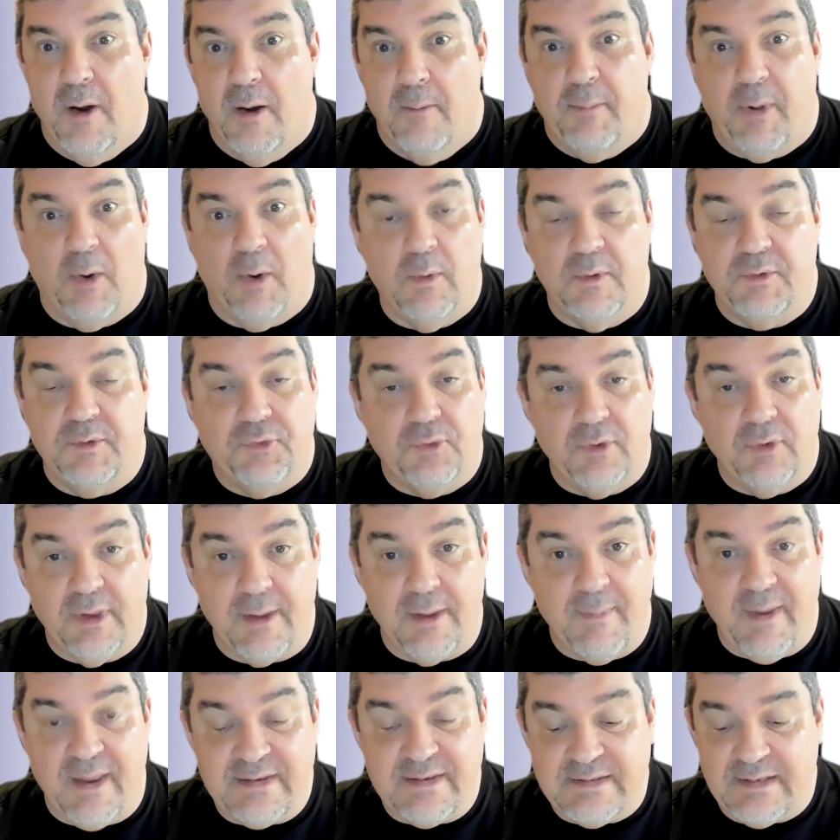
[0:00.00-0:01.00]
But what was really
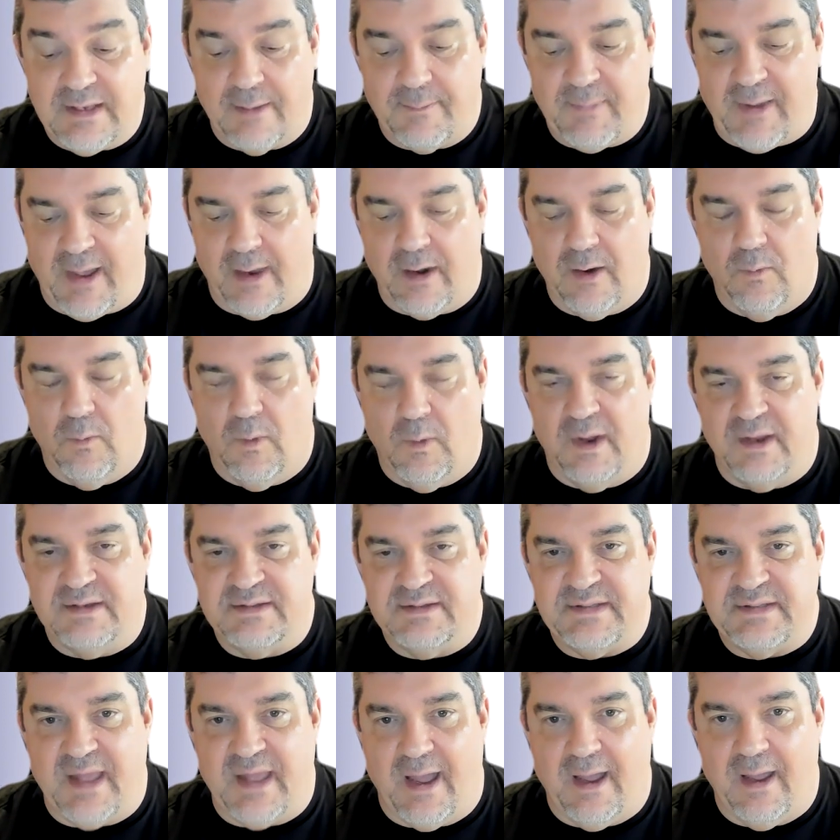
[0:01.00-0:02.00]
amazing about it
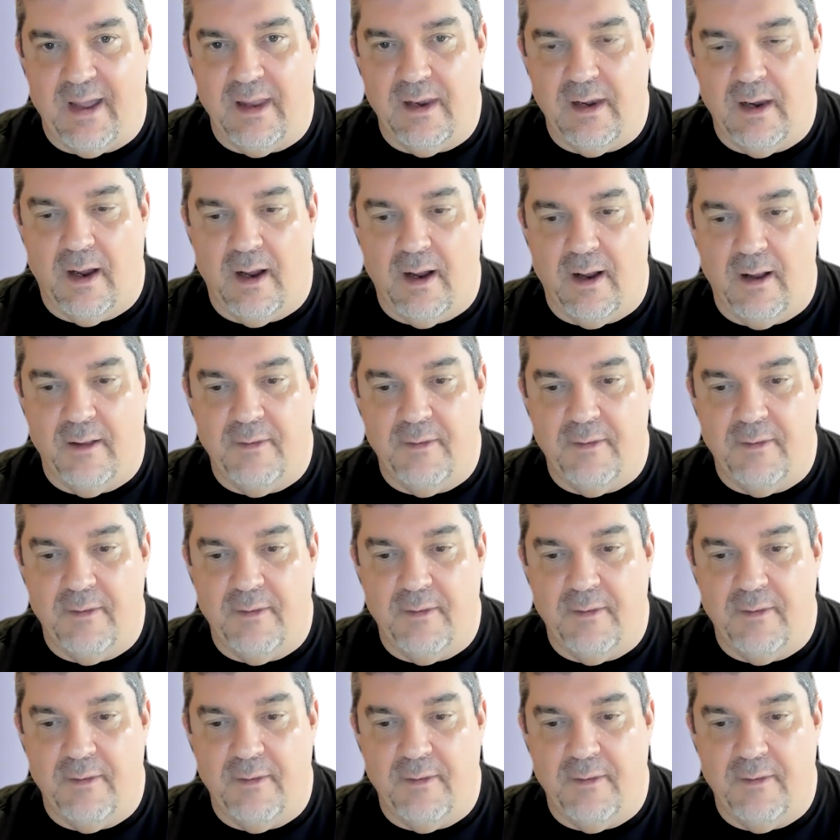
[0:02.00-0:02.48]
was that